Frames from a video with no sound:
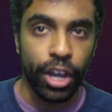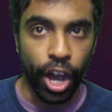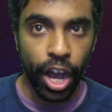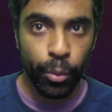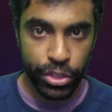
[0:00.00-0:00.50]
The
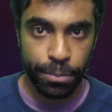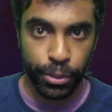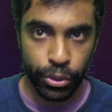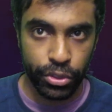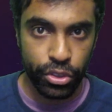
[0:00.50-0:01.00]
ka was
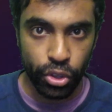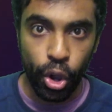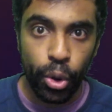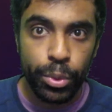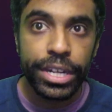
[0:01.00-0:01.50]
a
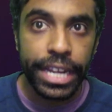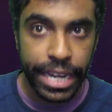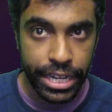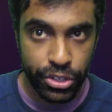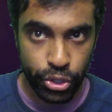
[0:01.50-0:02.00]
person's
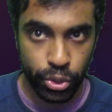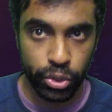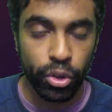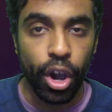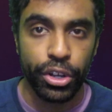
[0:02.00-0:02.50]
own
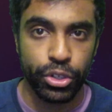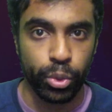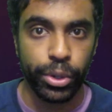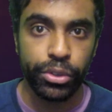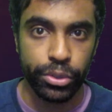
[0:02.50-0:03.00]
internal
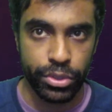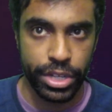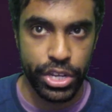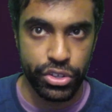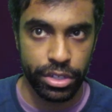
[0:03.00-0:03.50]
auditory
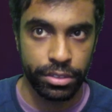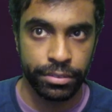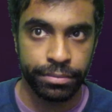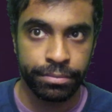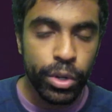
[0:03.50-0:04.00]
hallucination.